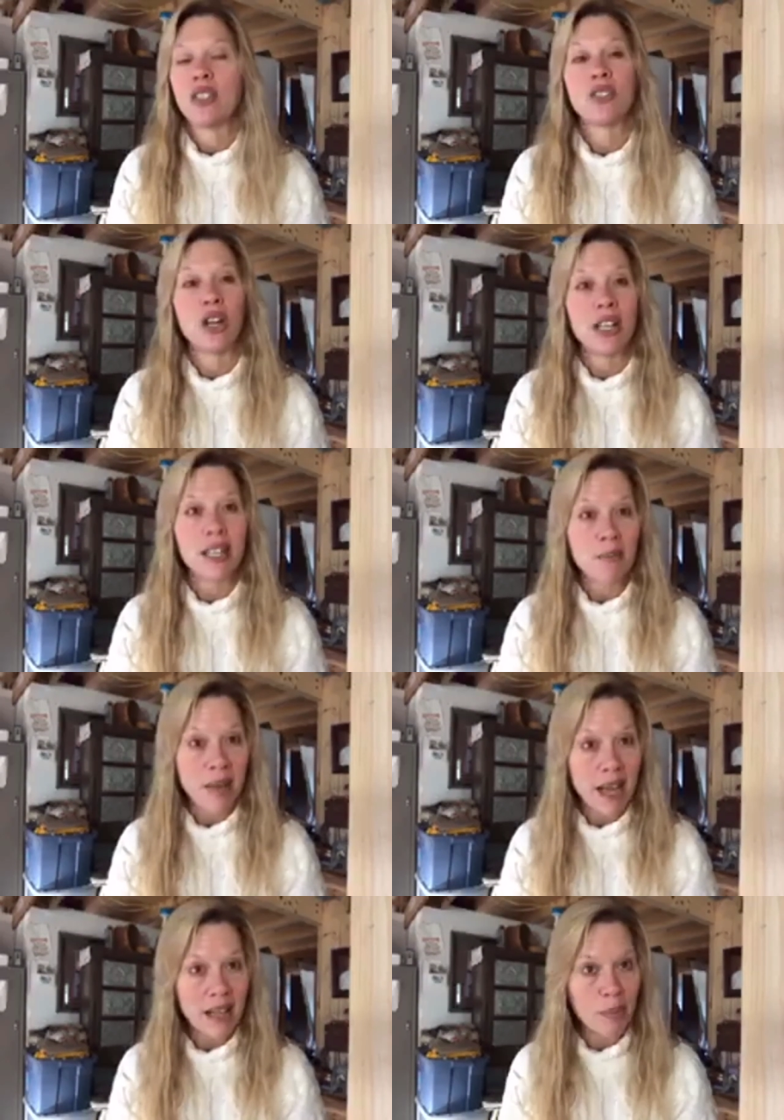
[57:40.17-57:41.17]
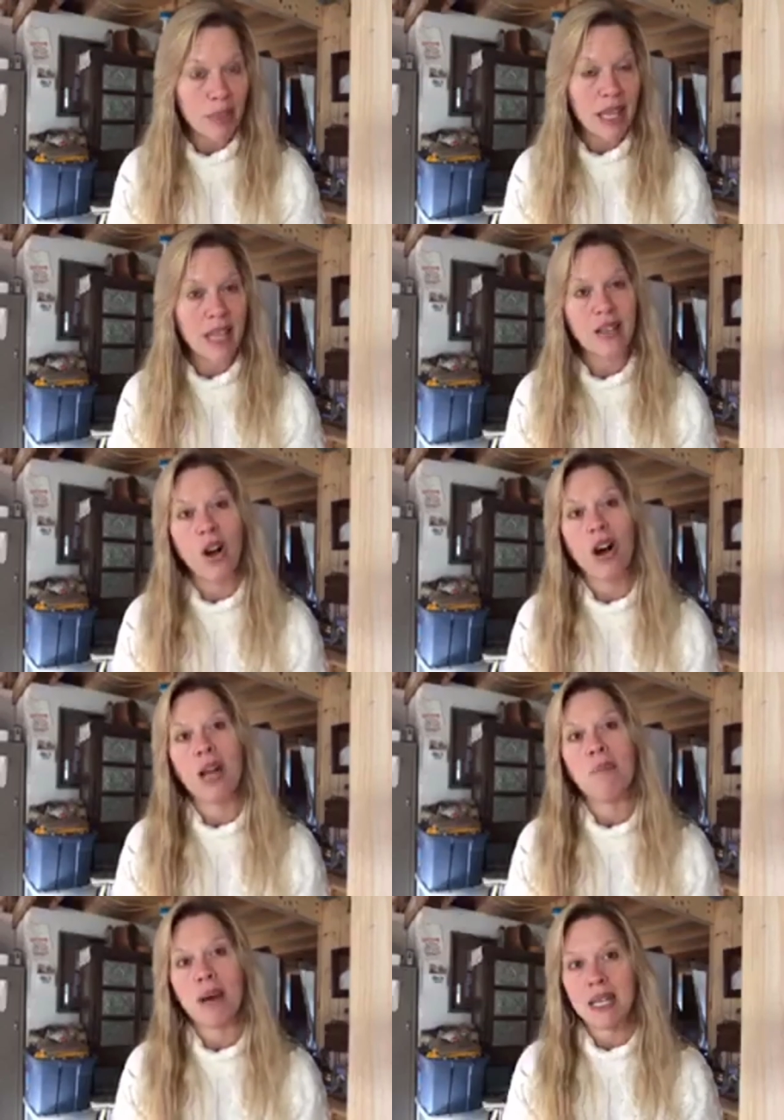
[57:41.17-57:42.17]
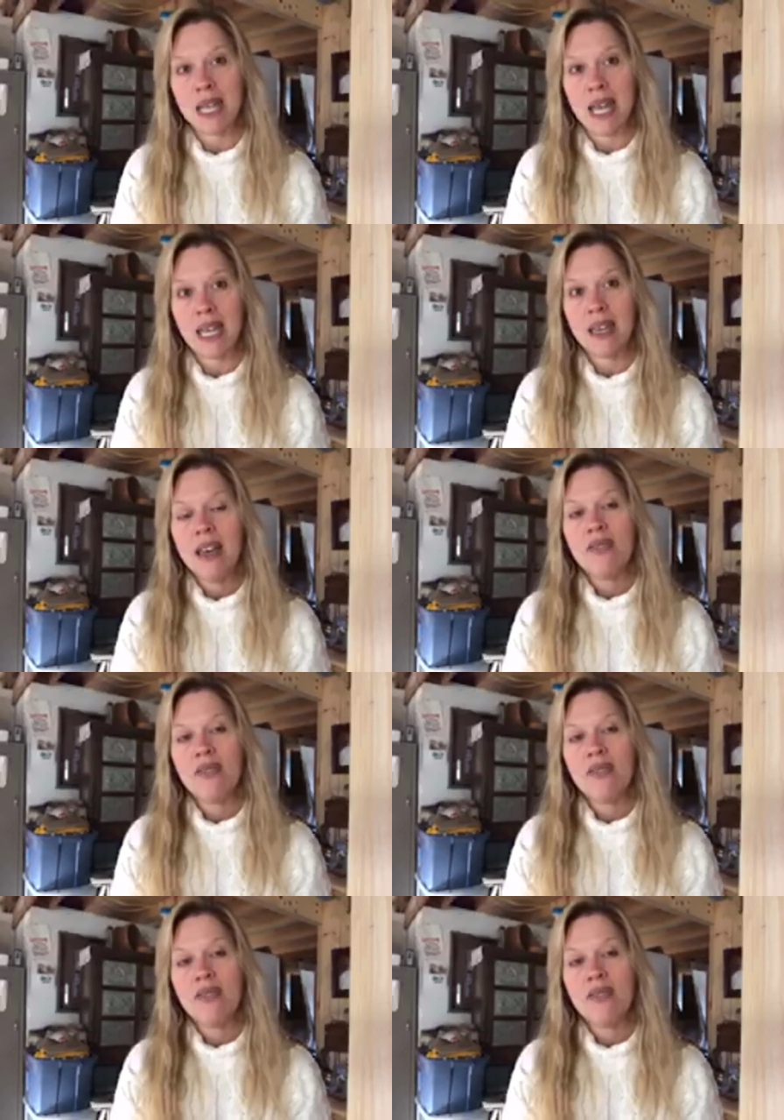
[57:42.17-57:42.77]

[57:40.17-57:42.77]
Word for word: I started them back up again on Monday.